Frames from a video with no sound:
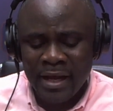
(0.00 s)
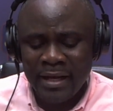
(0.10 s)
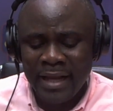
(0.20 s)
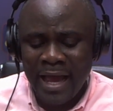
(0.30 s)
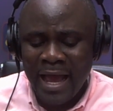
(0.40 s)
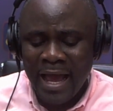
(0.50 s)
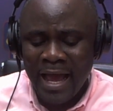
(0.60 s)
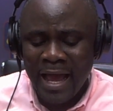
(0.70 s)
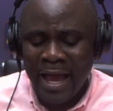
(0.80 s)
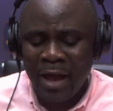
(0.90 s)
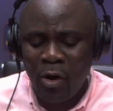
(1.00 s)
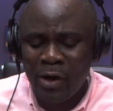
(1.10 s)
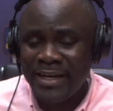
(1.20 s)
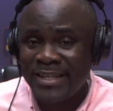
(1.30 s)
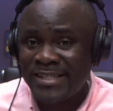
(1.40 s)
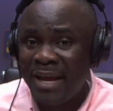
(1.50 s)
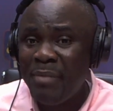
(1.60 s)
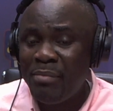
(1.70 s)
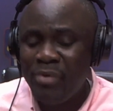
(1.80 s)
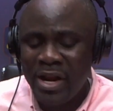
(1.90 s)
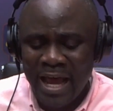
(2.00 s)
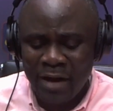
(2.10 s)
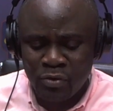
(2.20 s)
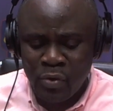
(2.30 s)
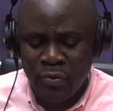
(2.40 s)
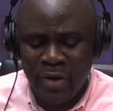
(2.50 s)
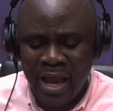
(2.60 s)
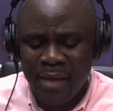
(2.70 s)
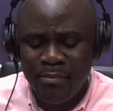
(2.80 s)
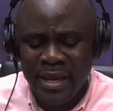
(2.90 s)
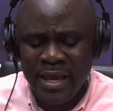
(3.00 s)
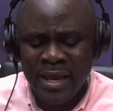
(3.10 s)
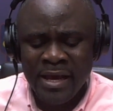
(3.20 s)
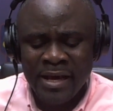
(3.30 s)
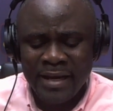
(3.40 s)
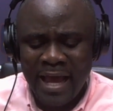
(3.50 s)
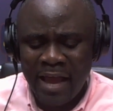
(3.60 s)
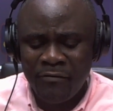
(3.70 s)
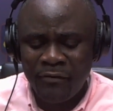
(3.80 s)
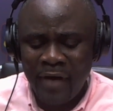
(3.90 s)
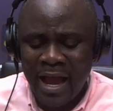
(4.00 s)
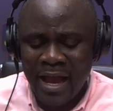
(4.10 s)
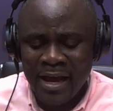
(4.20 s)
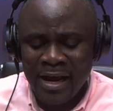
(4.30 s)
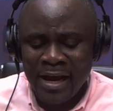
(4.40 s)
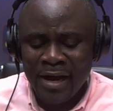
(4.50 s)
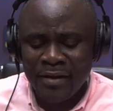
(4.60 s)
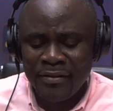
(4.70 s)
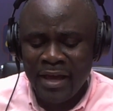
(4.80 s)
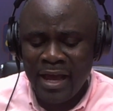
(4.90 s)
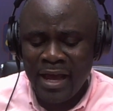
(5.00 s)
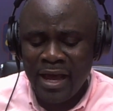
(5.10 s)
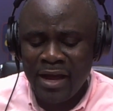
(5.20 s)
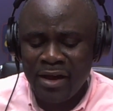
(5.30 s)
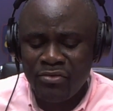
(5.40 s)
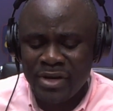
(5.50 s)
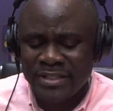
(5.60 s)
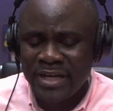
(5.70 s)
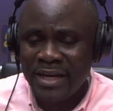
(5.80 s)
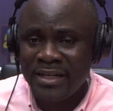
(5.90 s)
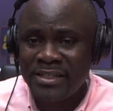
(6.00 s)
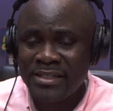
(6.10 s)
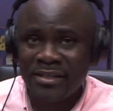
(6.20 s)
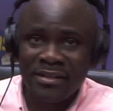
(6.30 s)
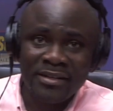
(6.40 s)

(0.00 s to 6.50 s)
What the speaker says: na or the Nsembe na to dwa ebi na efa the recent